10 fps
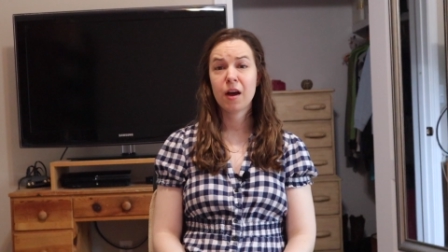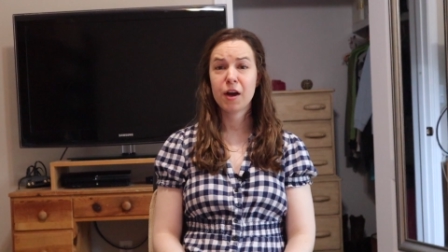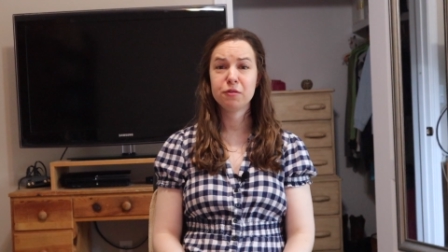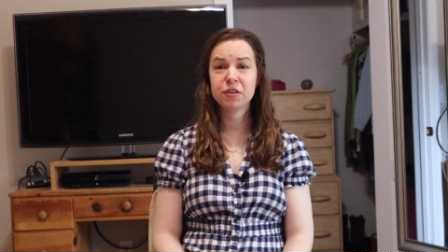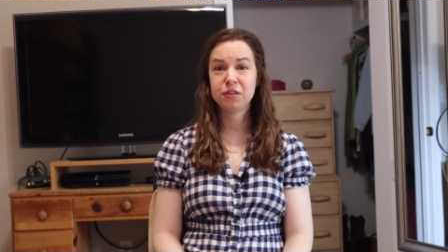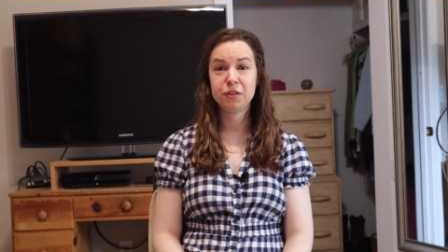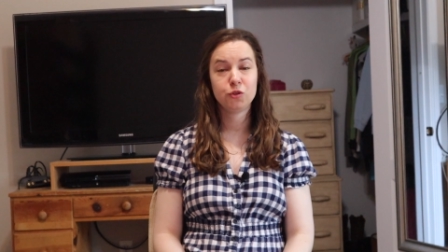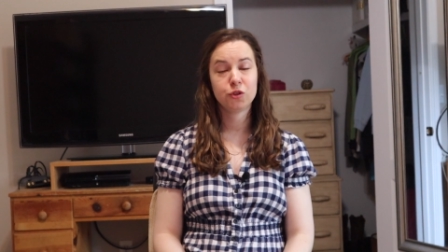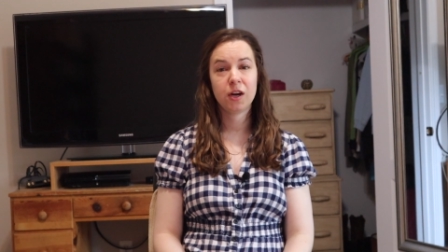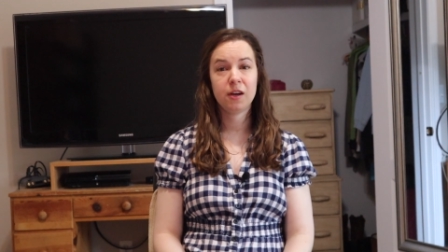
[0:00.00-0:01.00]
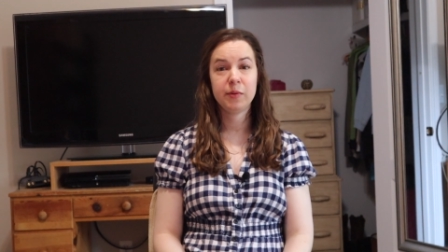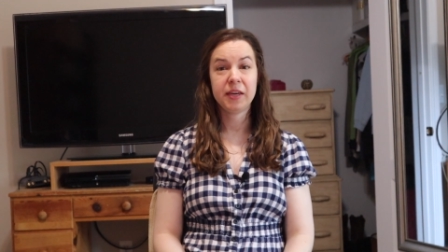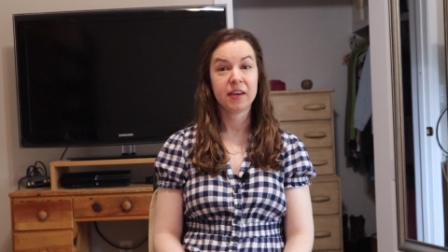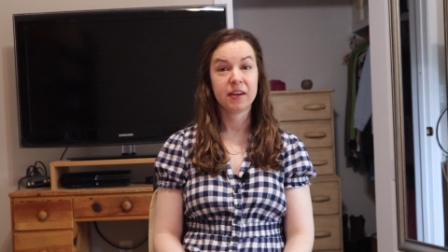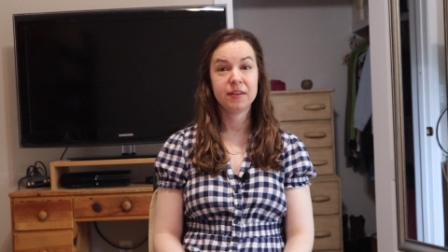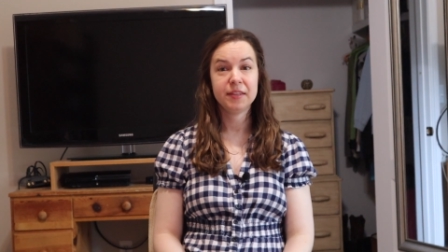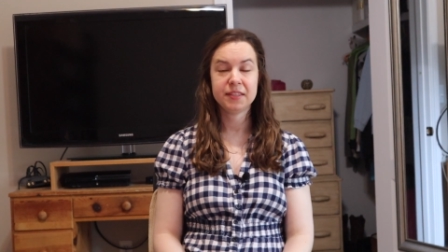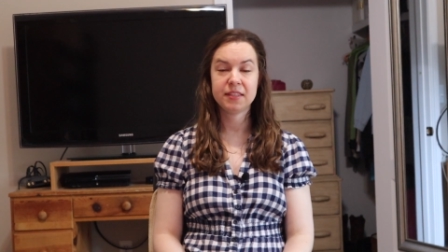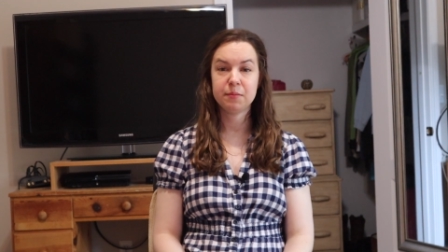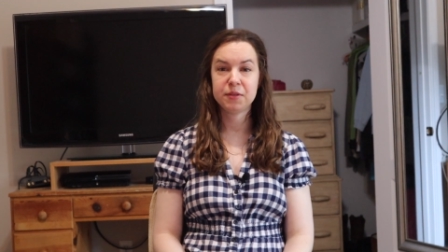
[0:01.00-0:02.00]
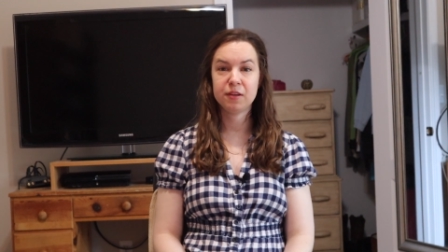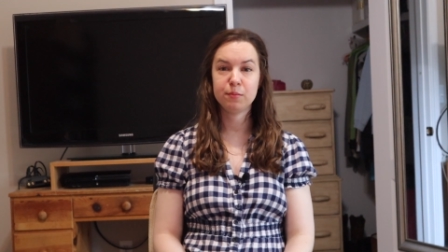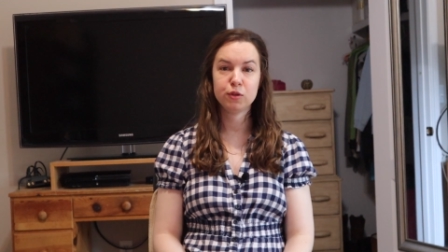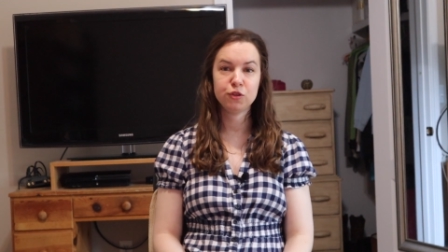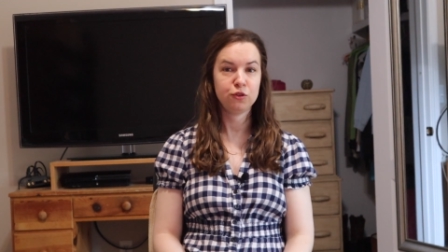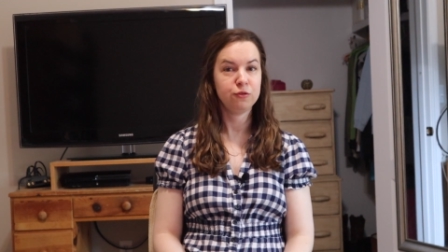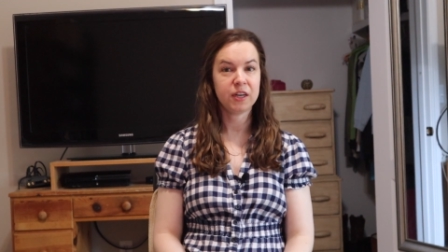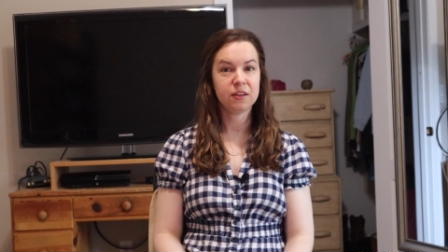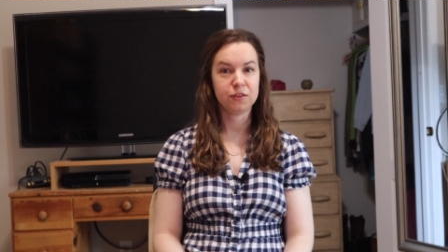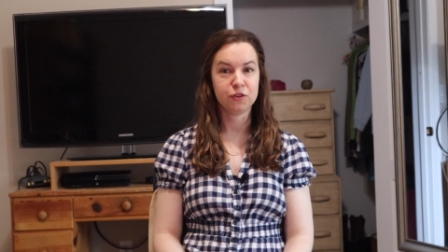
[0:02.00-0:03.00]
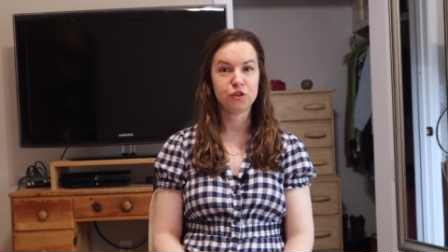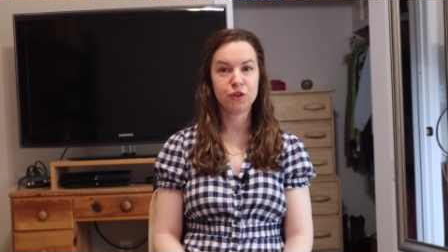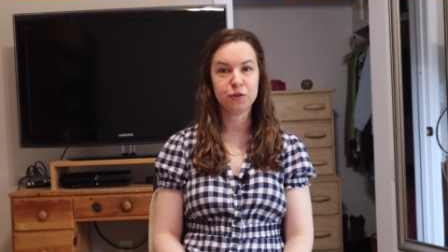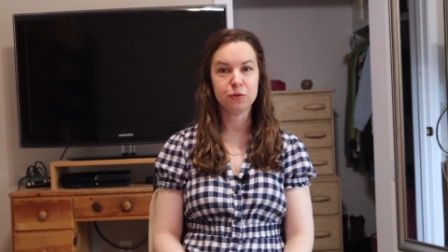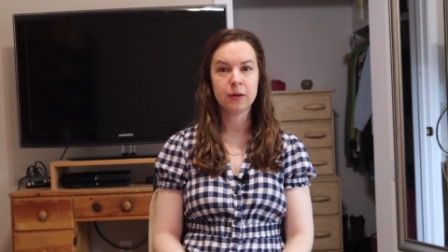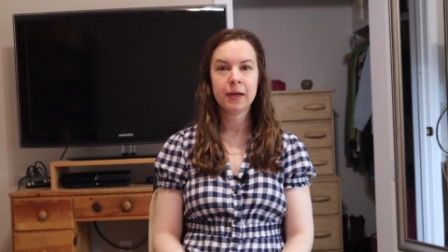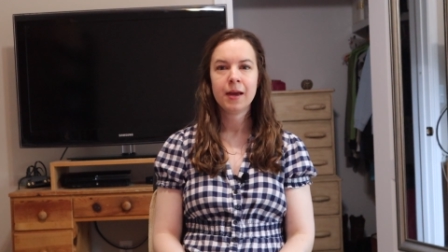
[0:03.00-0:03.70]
Ira's new trial began in September 2002.